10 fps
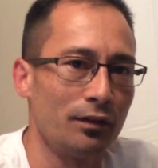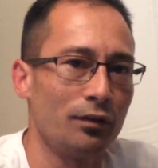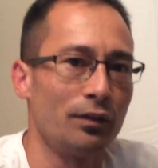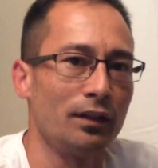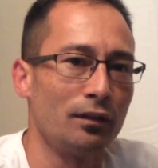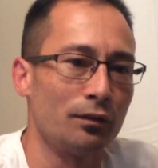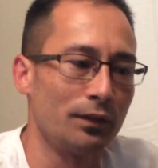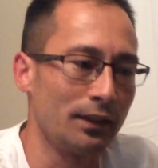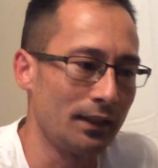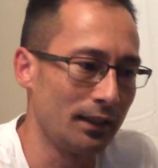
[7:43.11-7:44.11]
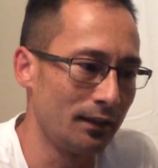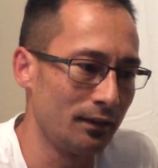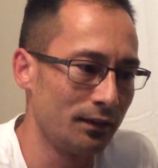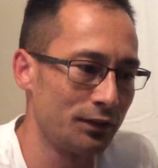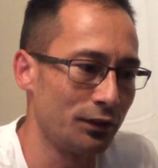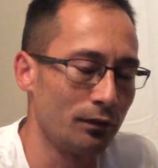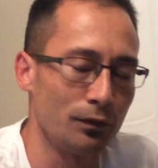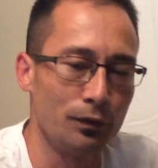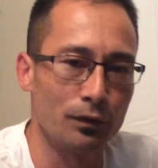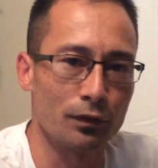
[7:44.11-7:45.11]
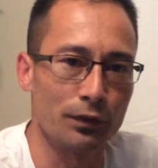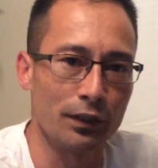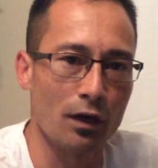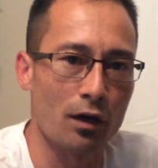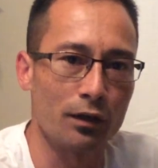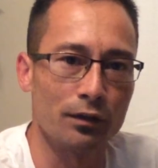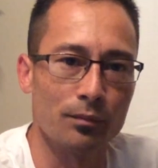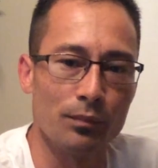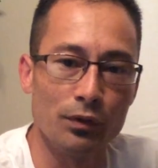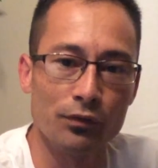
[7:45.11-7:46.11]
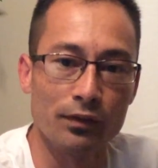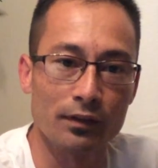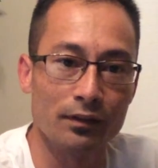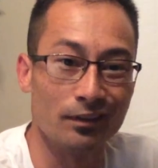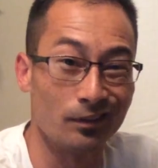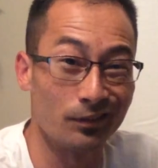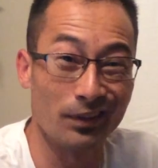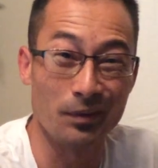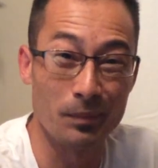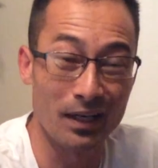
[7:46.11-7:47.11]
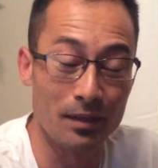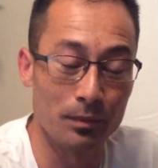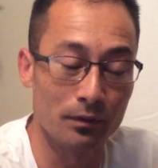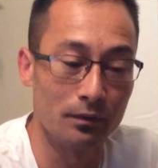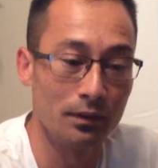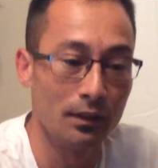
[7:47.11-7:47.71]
you're learning English, you're learning art, music, you're learning the Bible.